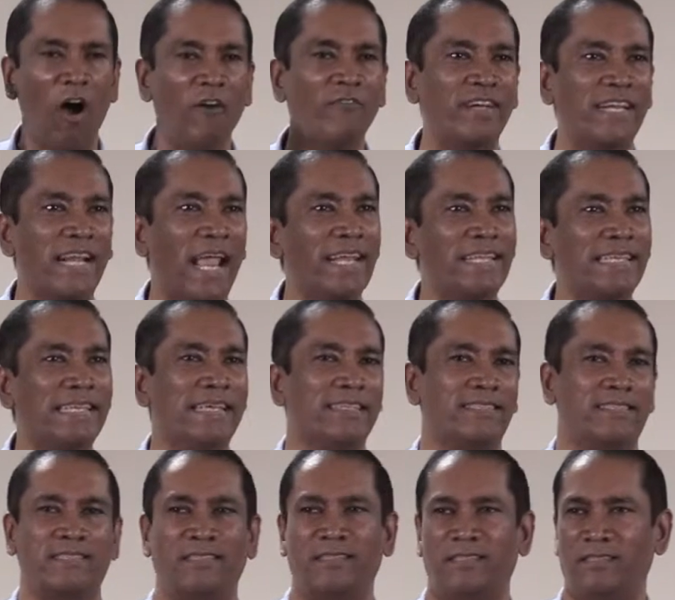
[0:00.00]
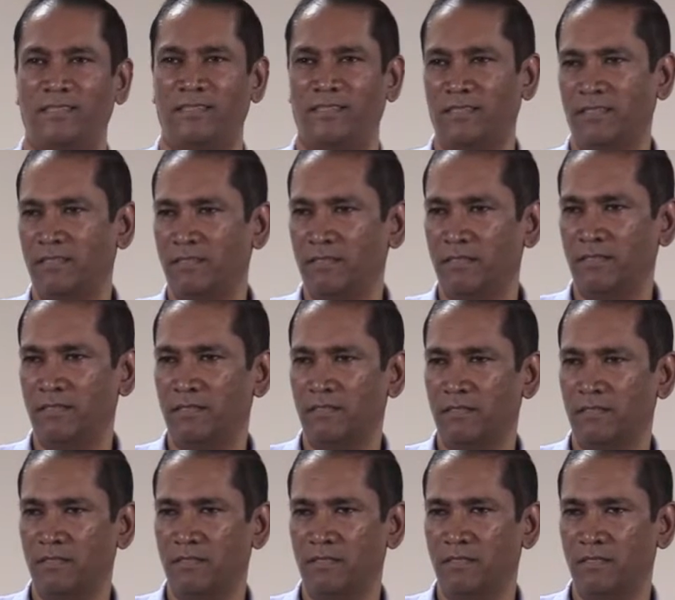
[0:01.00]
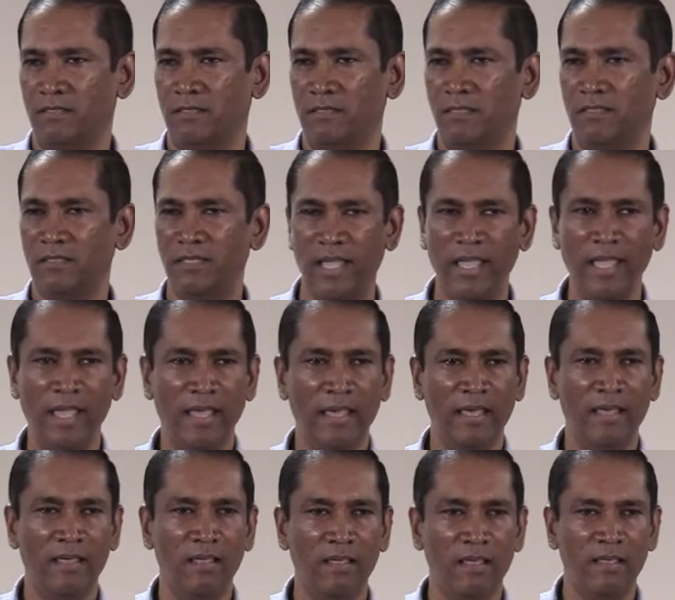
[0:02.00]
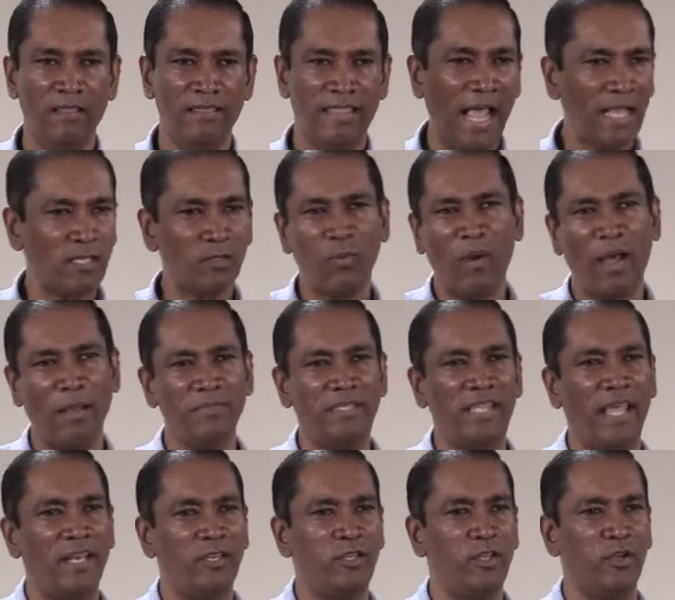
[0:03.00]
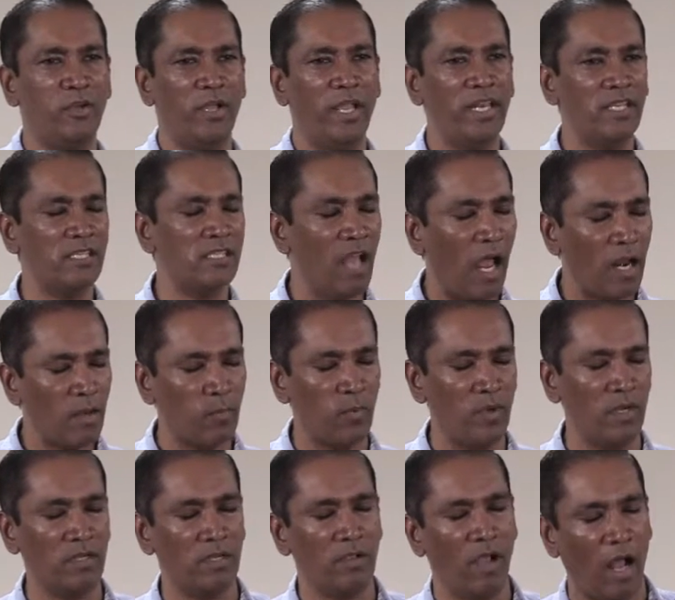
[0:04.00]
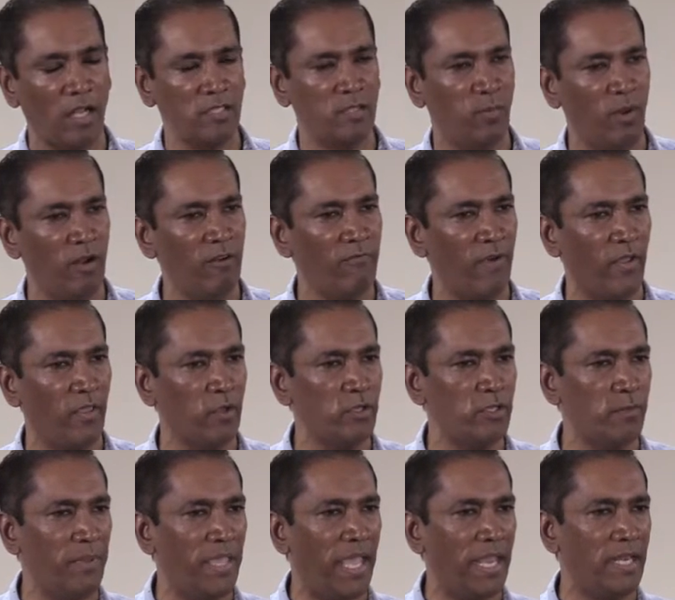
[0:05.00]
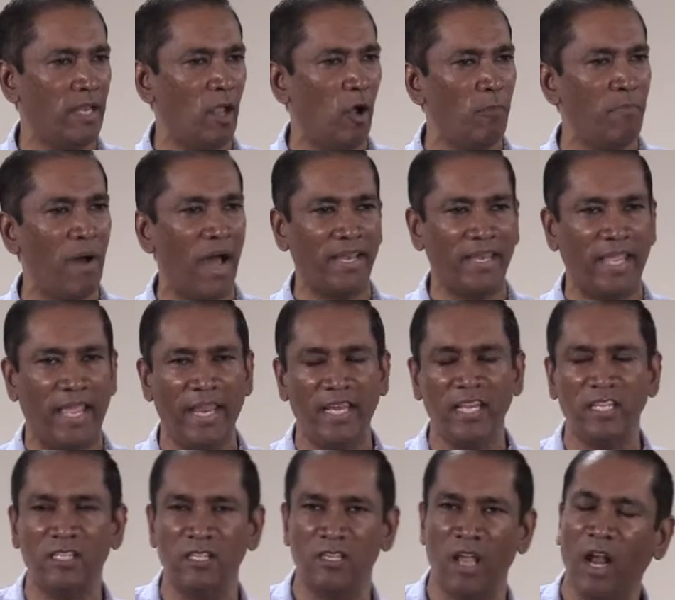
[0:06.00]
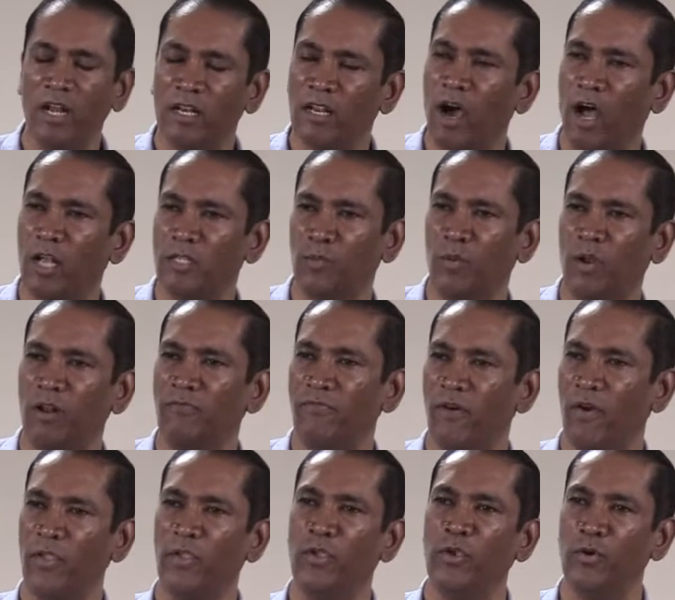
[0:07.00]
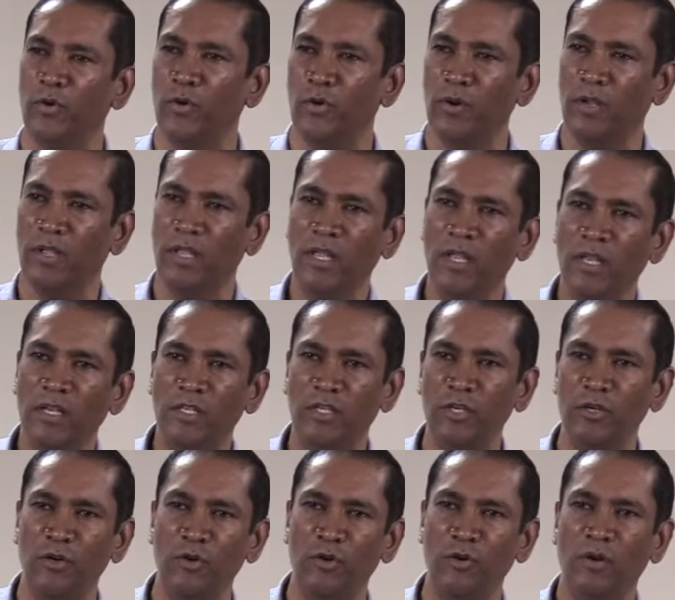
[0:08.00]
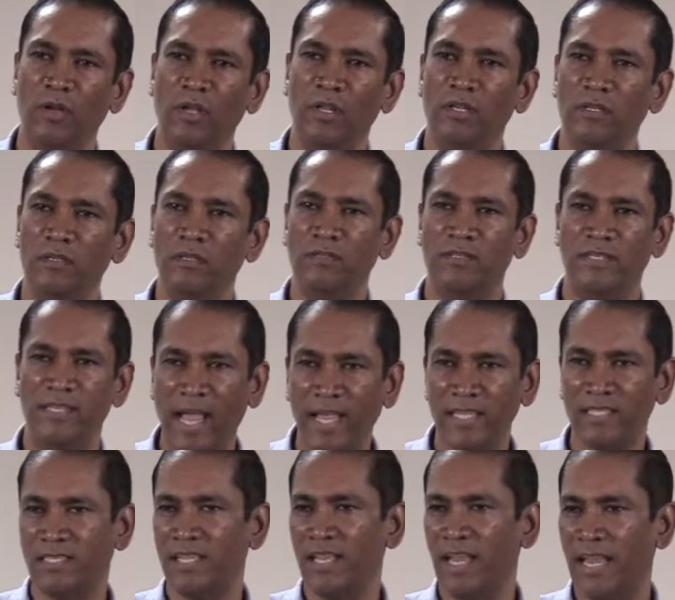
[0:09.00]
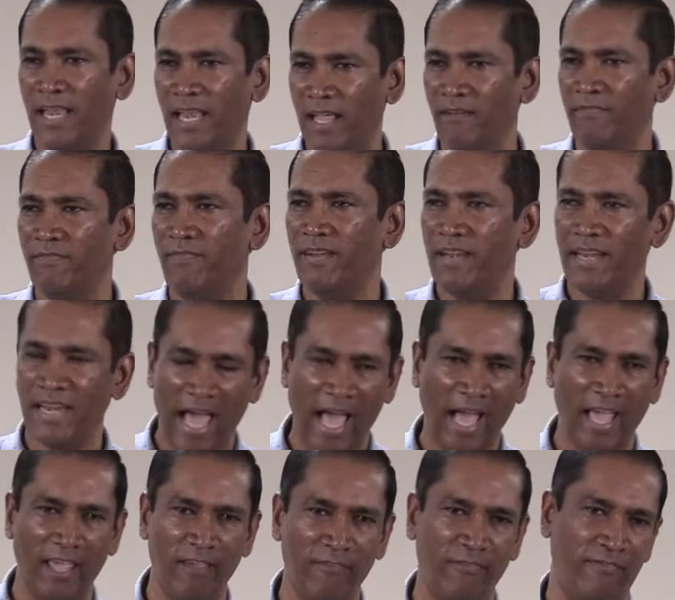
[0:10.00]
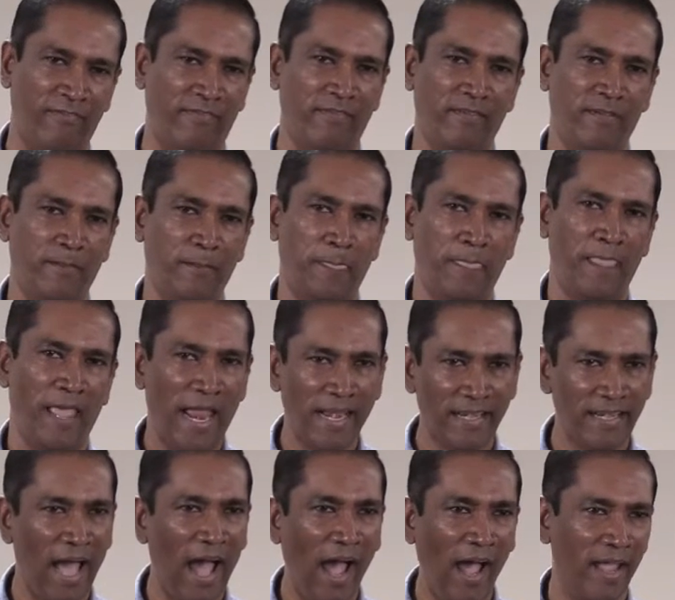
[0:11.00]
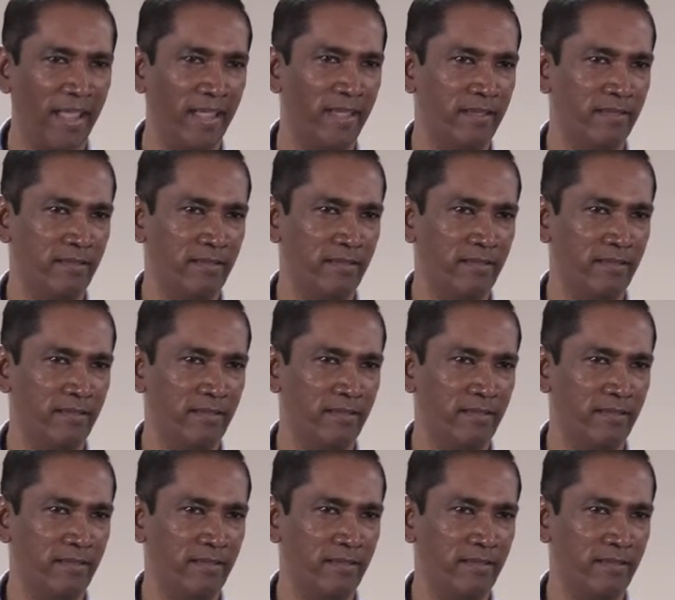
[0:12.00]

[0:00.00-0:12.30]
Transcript: of greatness. See, that's why I'm saying to you, it is not God's will for you to be a nobody. It is not God's will for you to just live life and die